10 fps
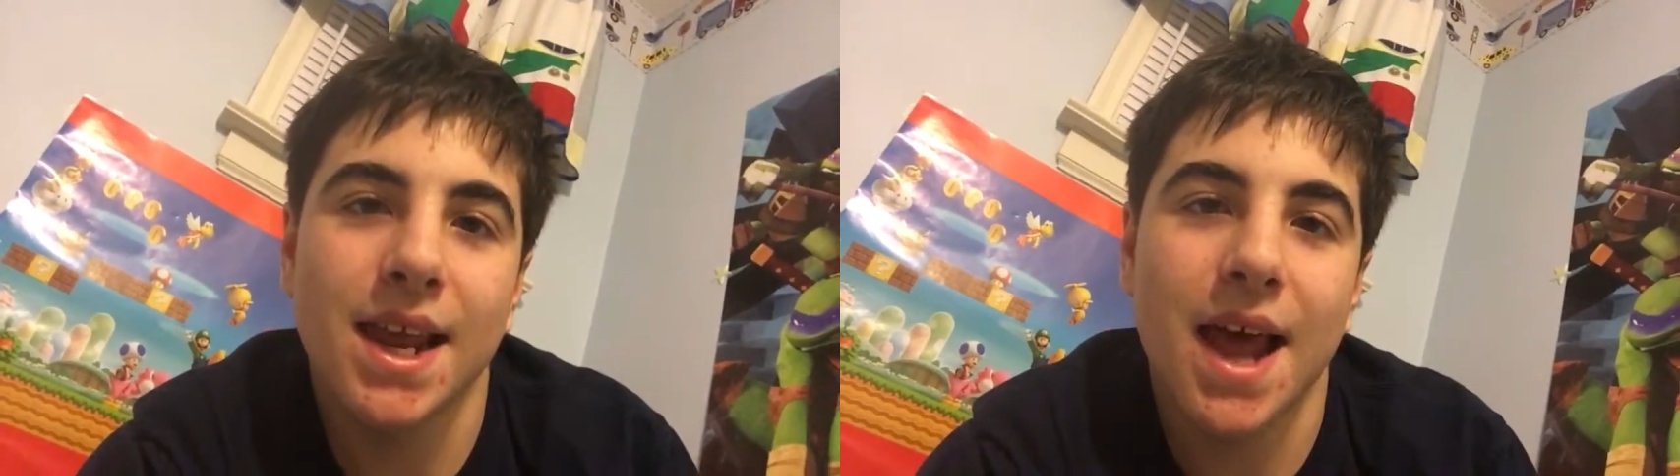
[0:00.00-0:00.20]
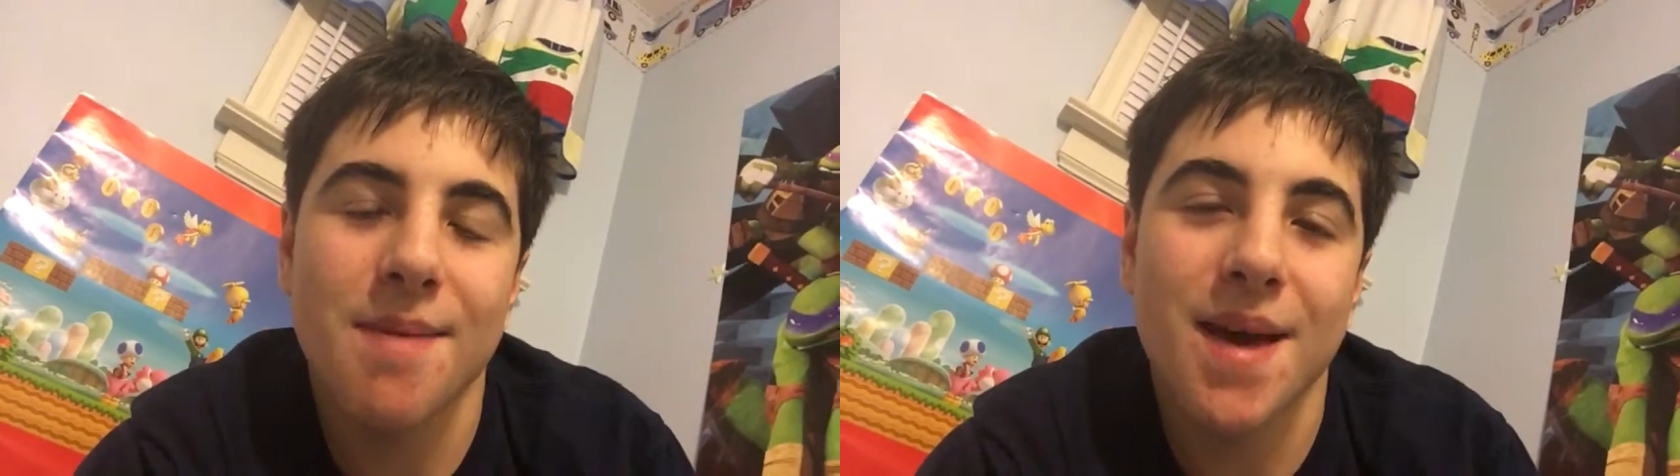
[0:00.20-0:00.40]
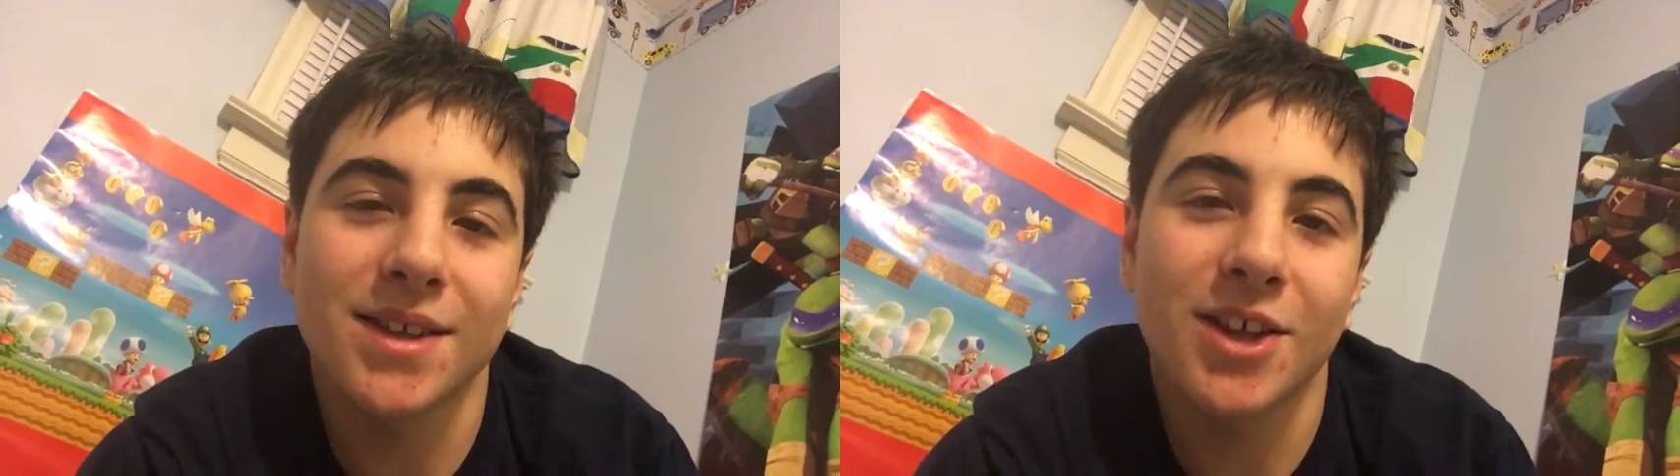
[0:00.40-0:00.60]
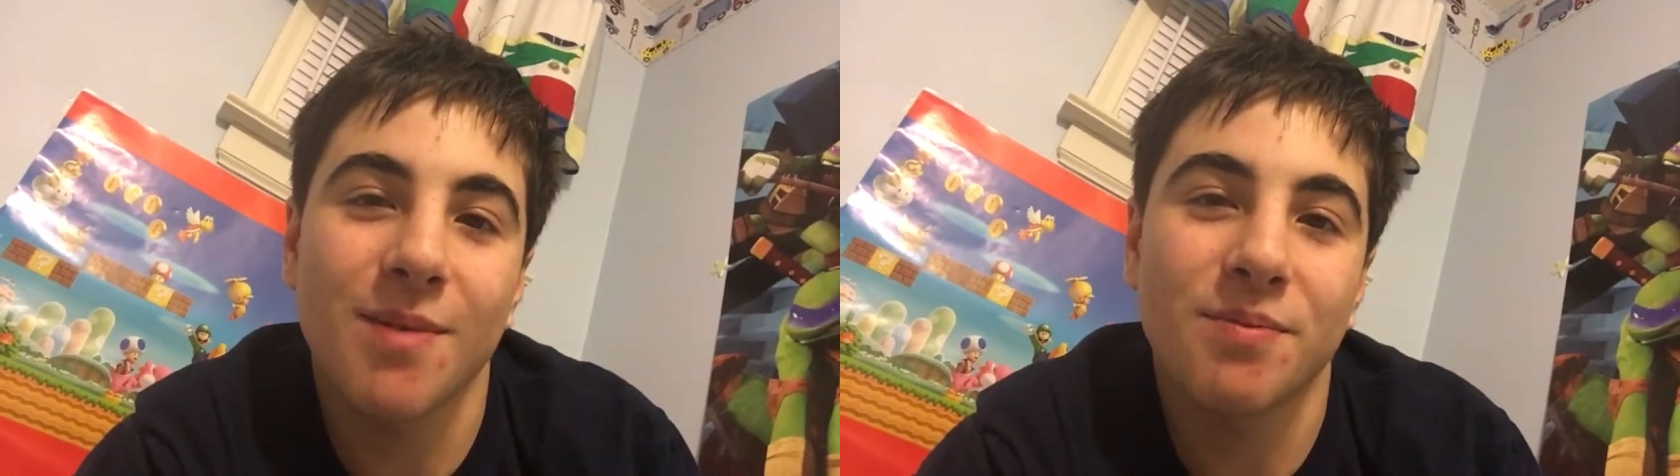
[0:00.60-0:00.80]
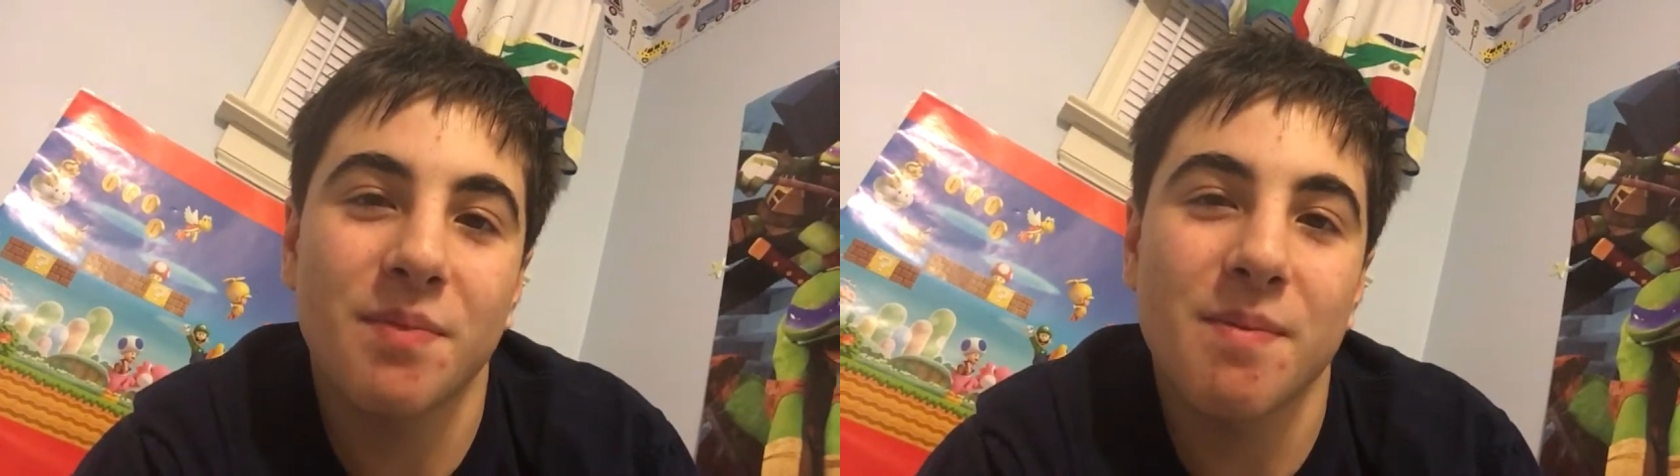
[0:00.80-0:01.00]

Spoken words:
and I messed up